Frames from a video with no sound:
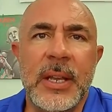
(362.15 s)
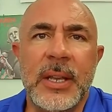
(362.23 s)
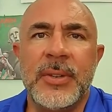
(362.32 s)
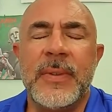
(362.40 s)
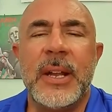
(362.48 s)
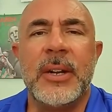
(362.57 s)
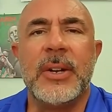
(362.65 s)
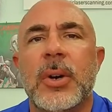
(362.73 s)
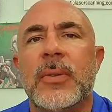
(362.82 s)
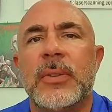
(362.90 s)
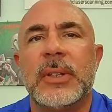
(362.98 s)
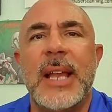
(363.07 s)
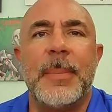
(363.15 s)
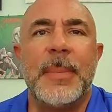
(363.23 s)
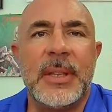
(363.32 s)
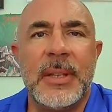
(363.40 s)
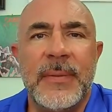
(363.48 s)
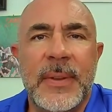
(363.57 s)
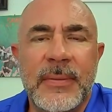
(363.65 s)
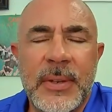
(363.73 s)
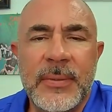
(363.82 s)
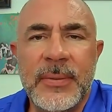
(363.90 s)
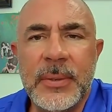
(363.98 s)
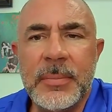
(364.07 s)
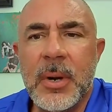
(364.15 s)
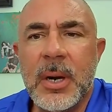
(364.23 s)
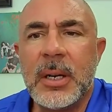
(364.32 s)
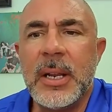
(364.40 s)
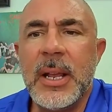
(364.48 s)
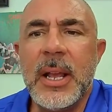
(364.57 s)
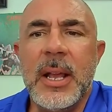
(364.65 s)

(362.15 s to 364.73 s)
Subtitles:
You've got overlap at the 50-foot mark.